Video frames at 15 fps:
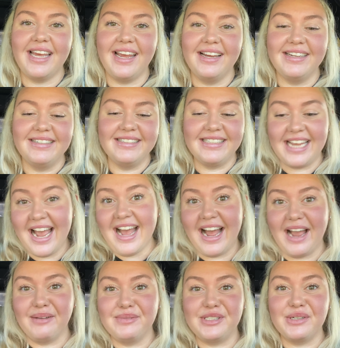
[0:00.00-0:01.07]
and yeah,
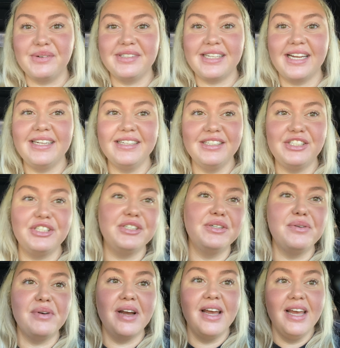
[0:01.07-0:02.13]
I'm so excited
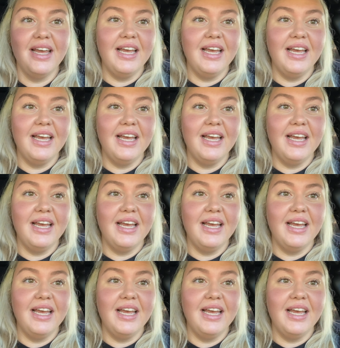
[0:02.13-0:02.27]
to